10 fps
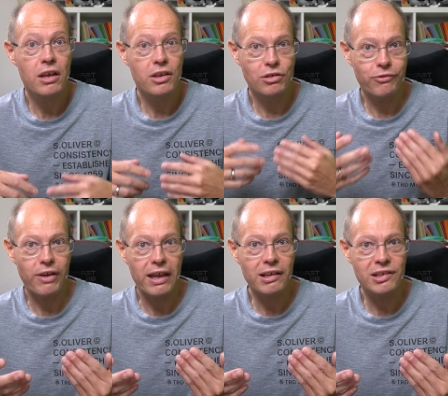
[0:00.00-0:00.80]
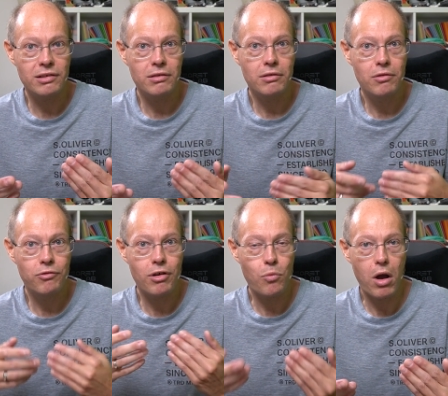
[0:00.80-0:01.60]
So thanks
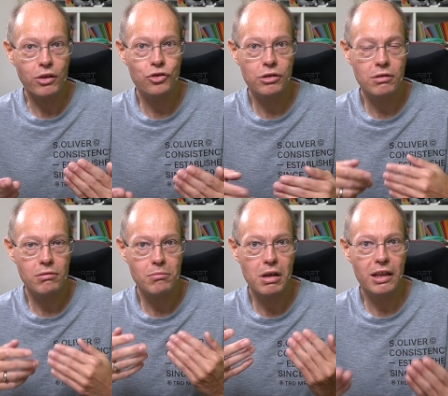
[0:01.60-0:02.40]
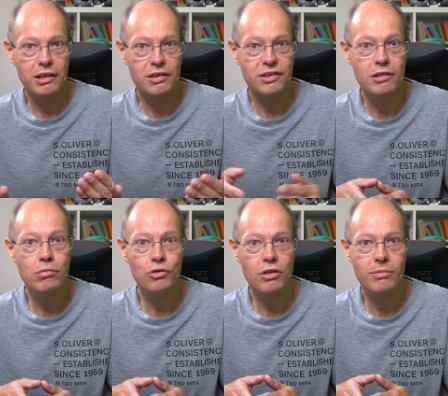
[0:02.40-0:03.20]
for watching my latest
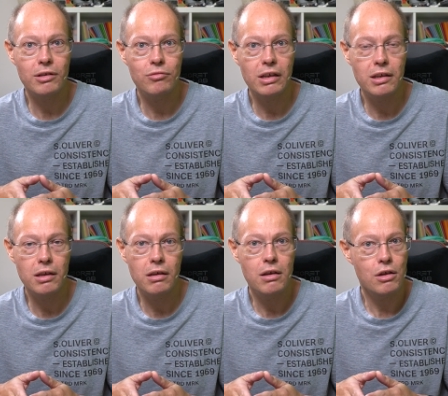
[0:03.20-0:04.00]
SQL Server quickie.